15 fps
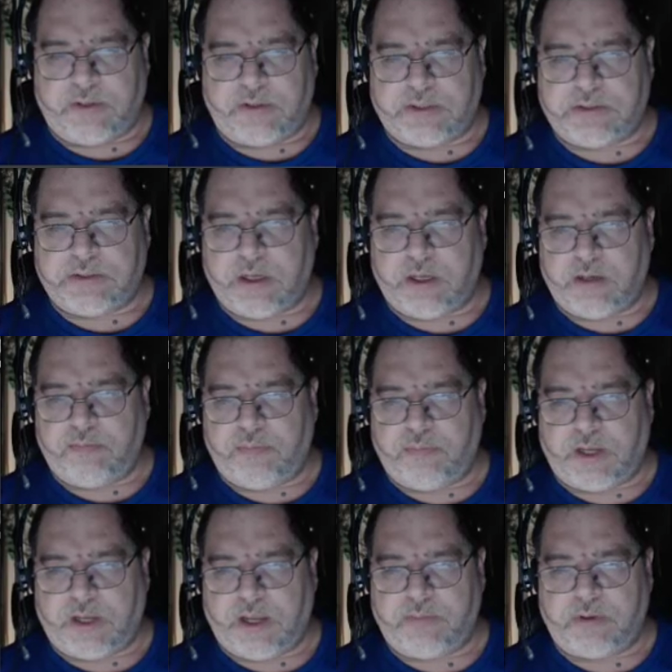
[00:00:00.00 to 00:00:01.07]
this time,
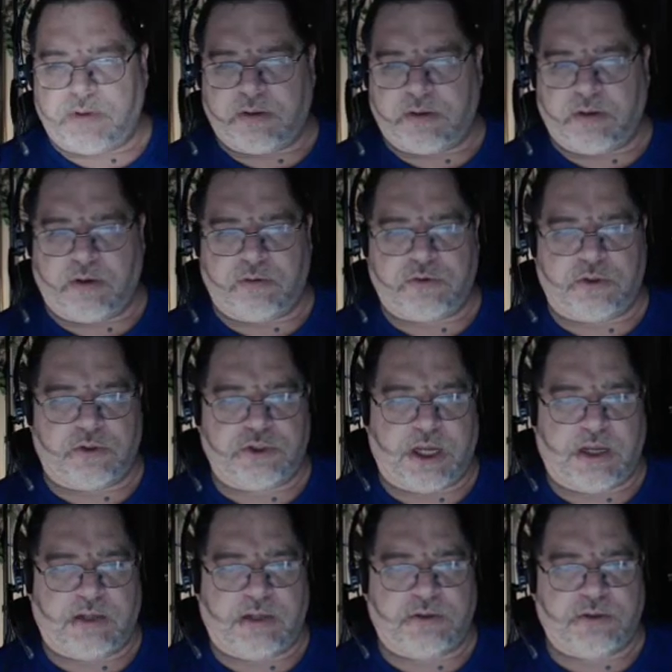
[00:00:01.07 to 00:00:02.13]
but I am going to go to
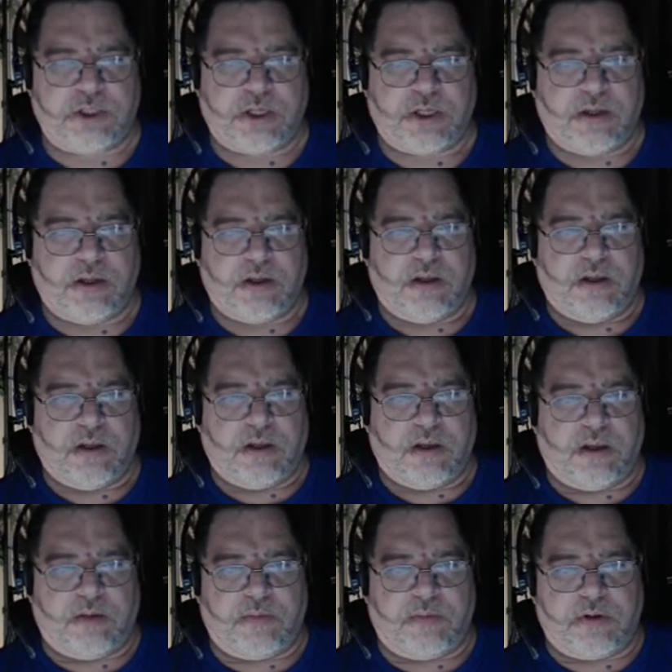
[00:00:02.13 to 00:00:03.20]
change,
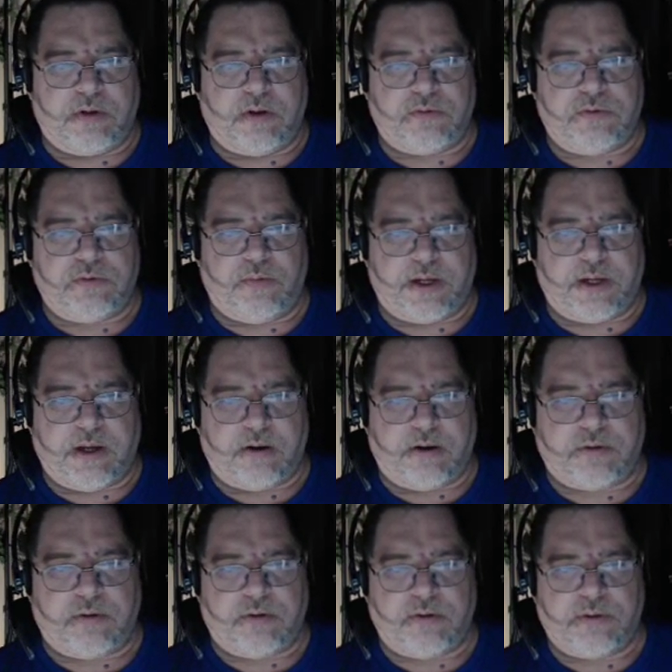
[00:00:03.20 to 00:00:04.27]
and I'm going to go to my
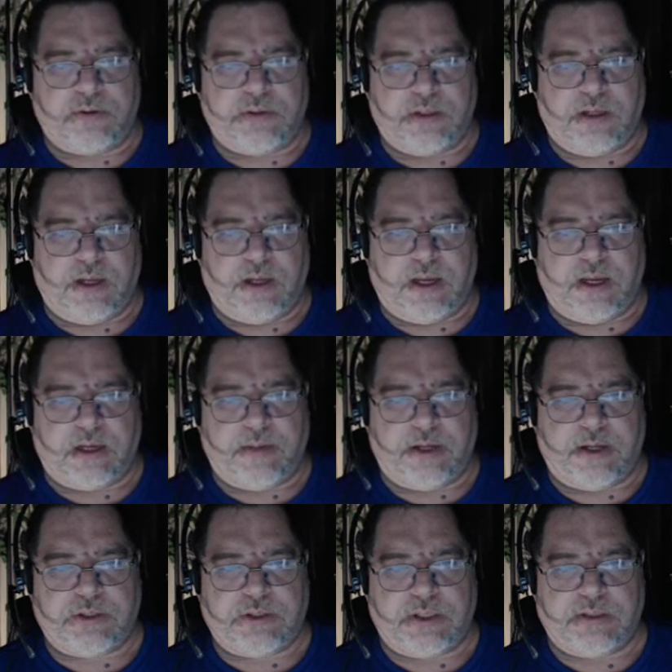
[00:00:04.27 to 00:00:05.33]
characters,
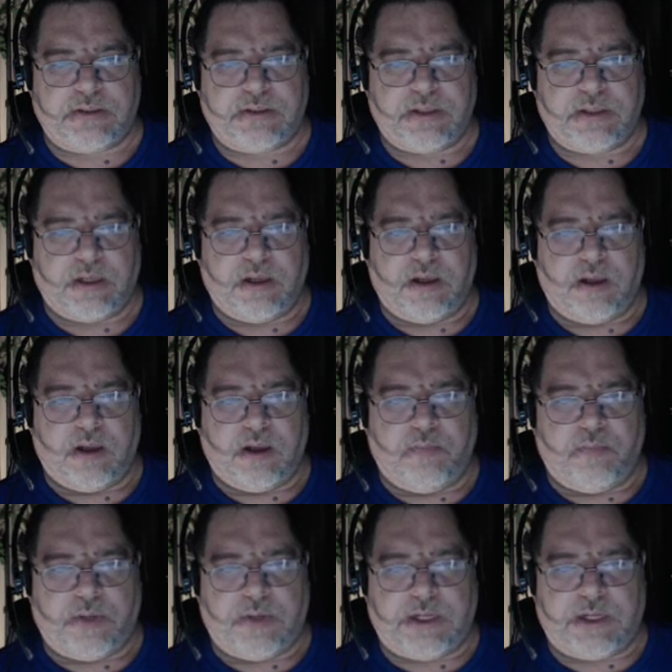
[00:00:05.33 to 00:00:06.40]
animations,
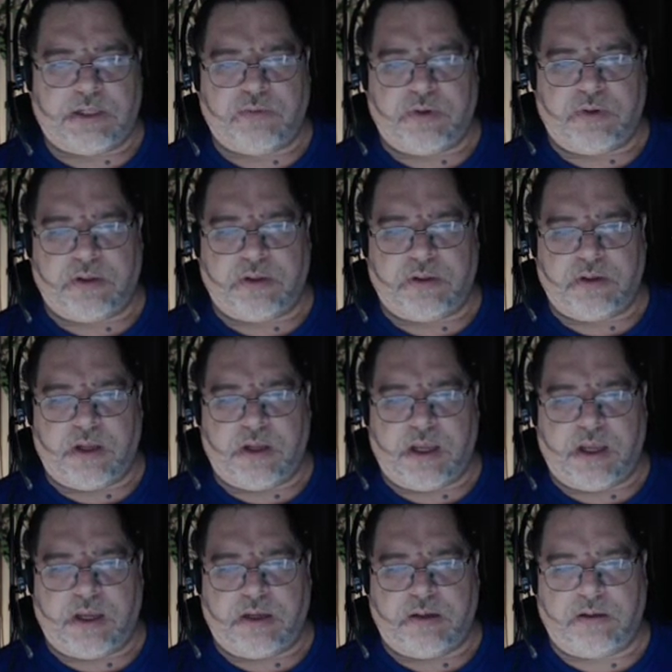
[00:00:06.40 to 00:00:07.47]
pedestrian,
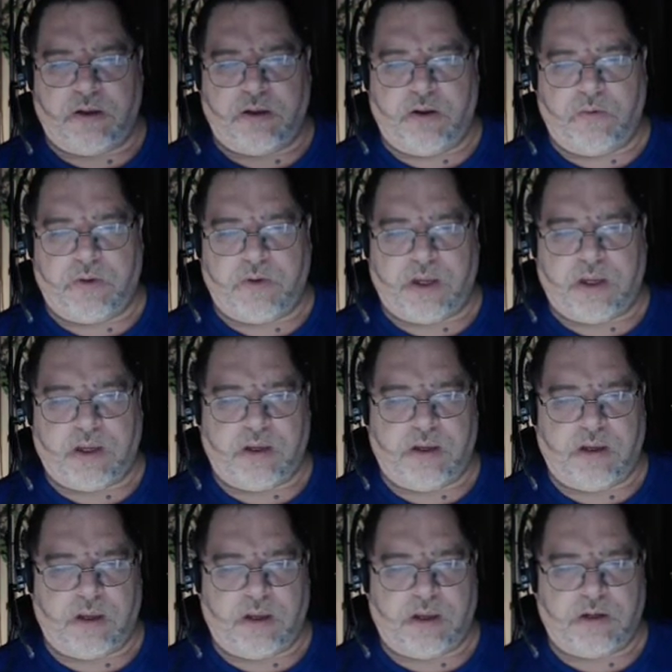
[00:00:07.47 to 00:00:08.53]
and
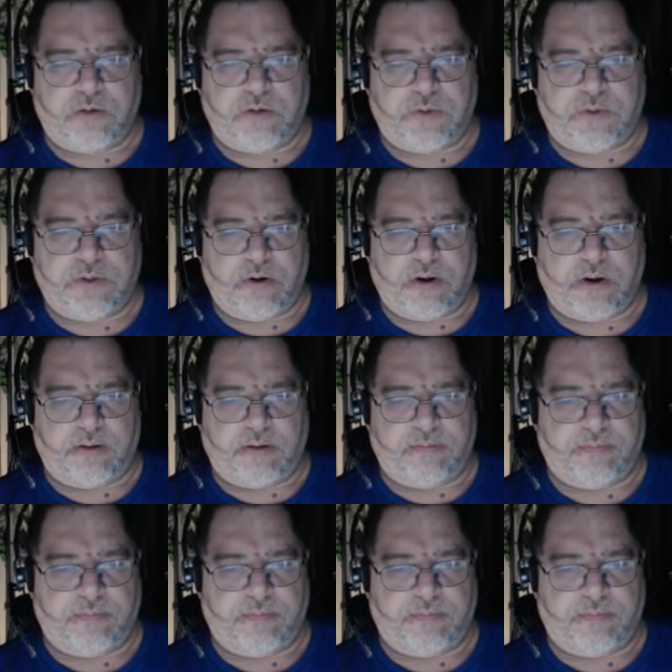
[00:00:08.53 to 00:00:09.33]
OK, and retarget.